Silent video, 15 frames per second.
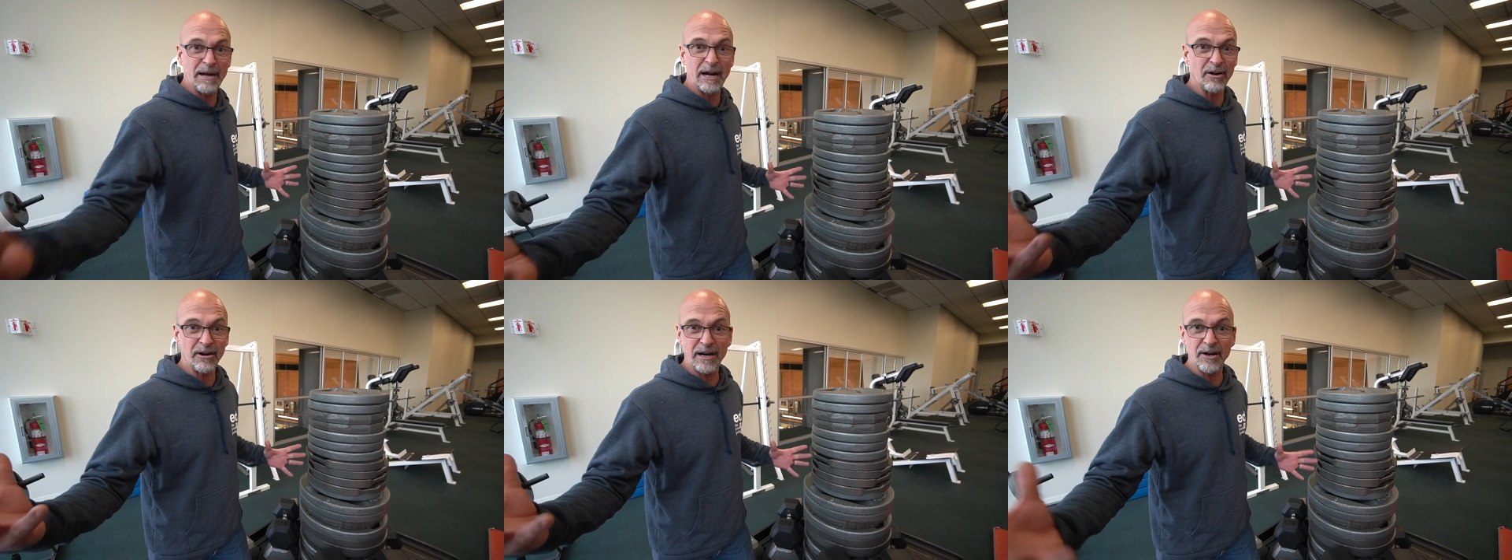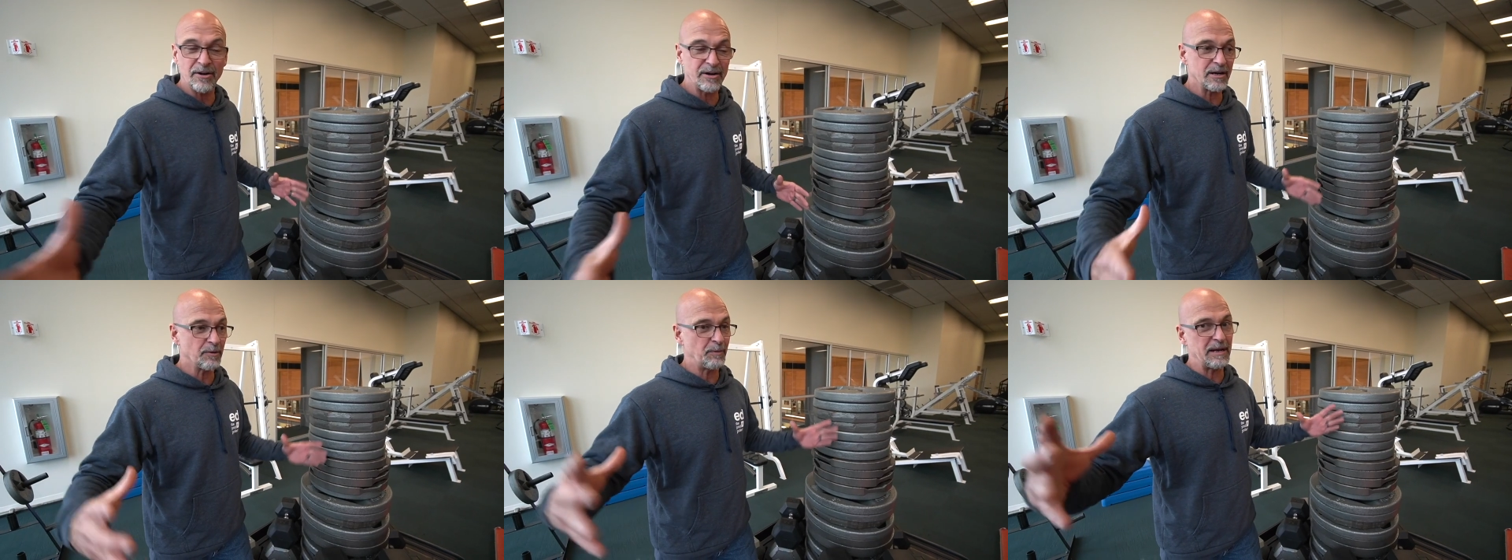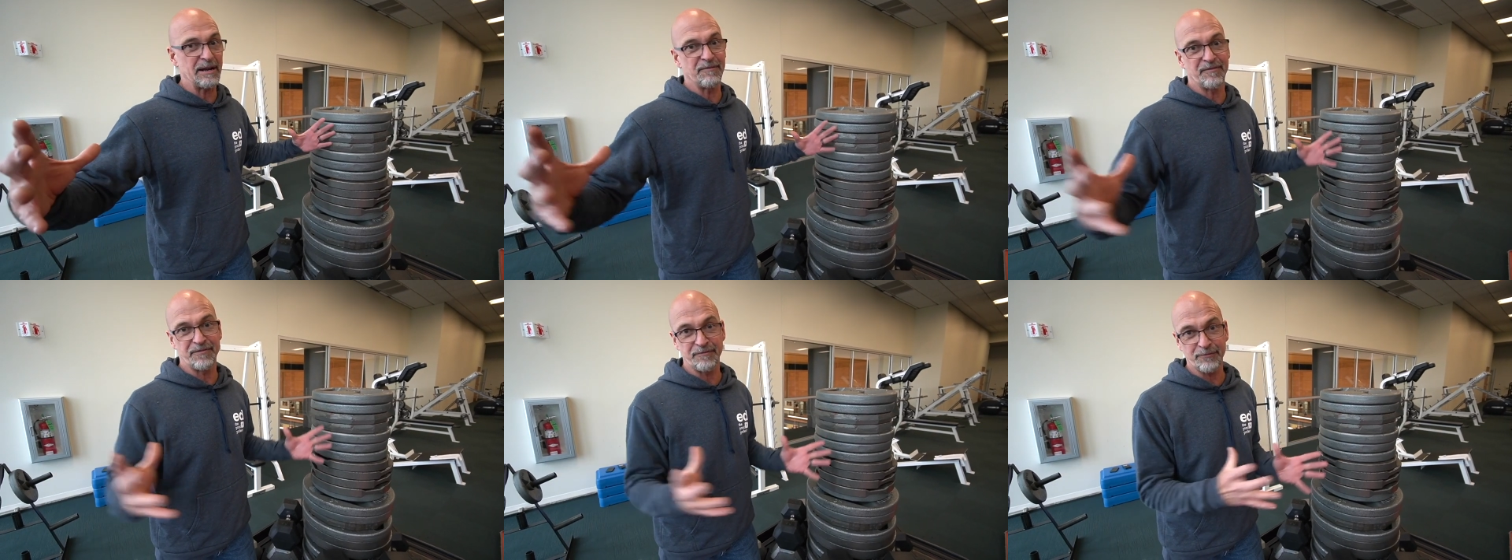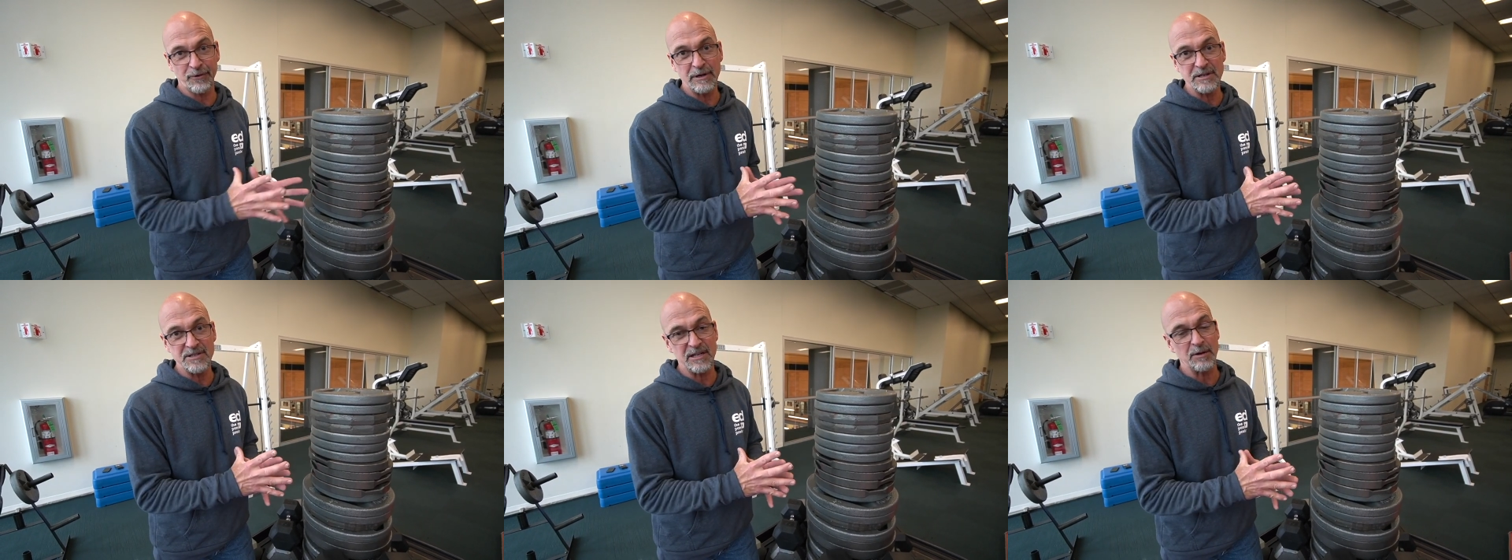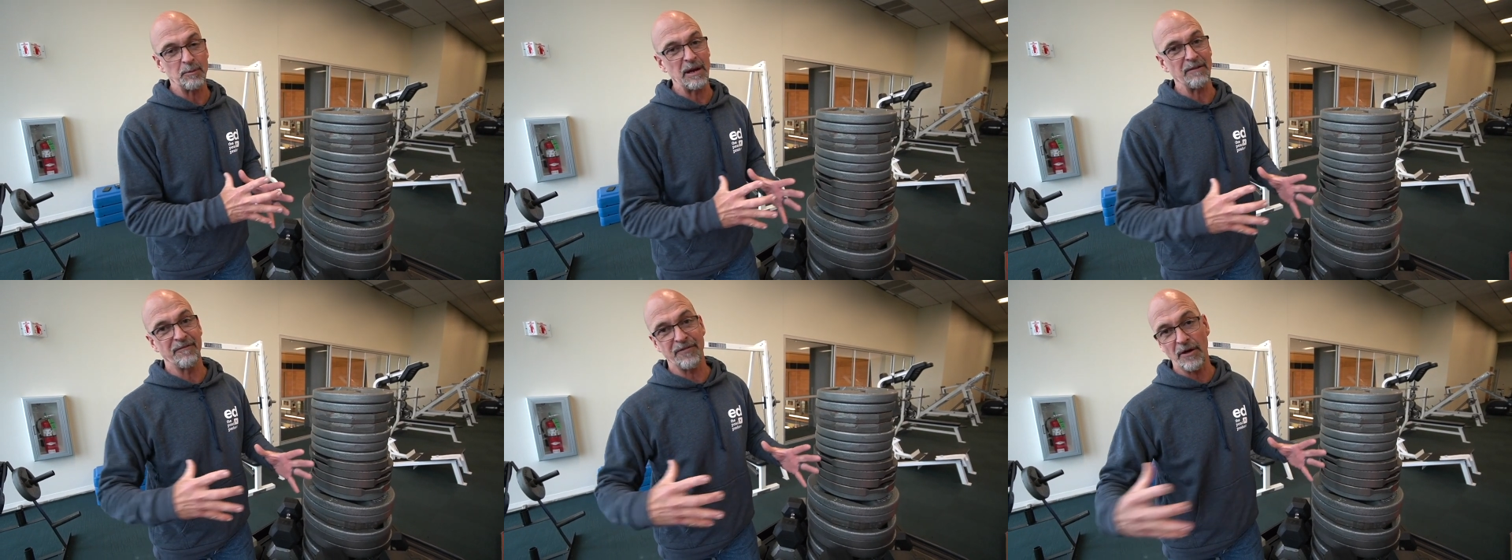in our area, we have freezing,
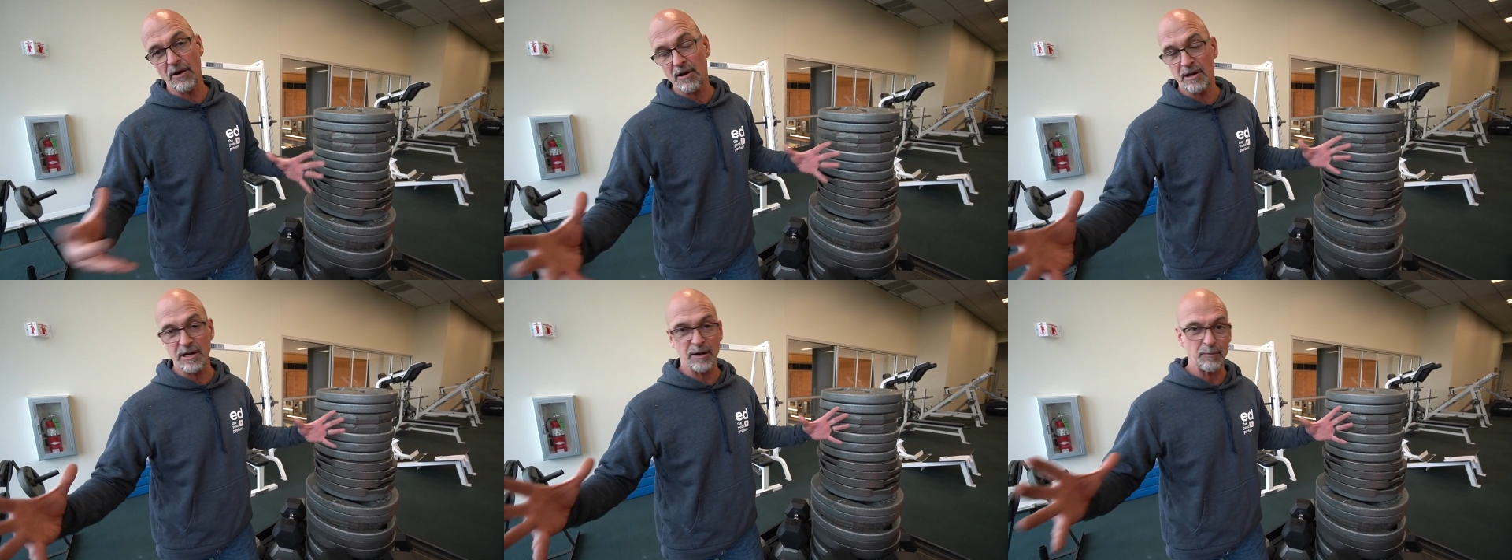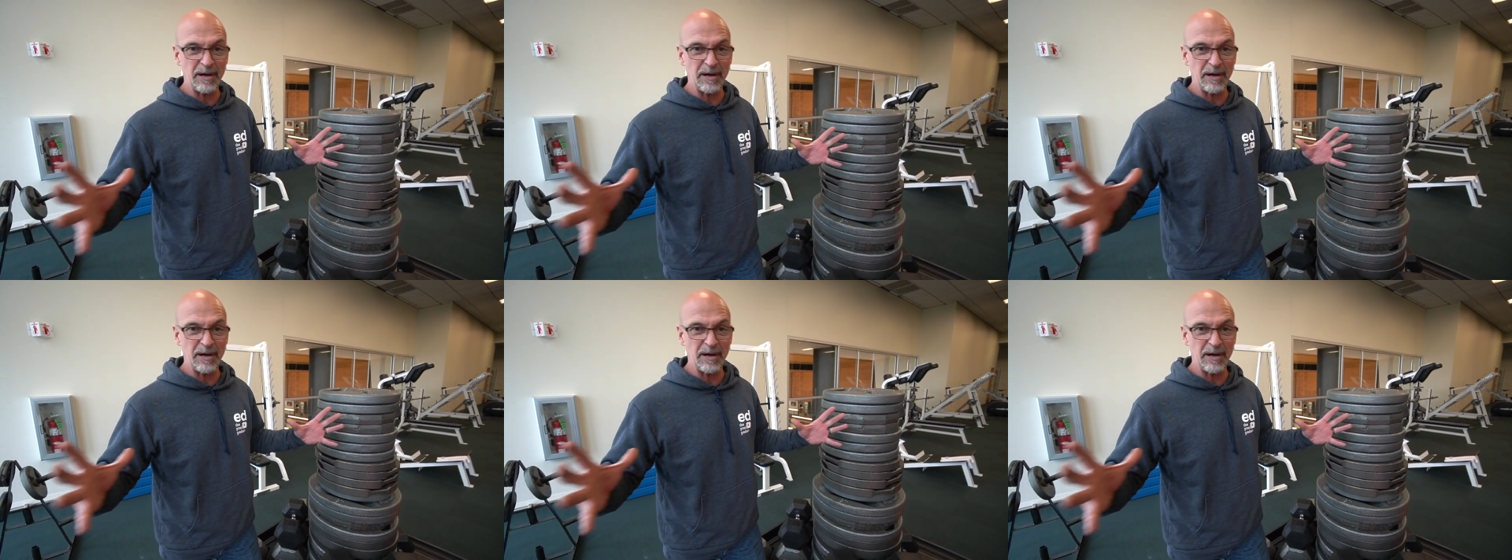we have thawing,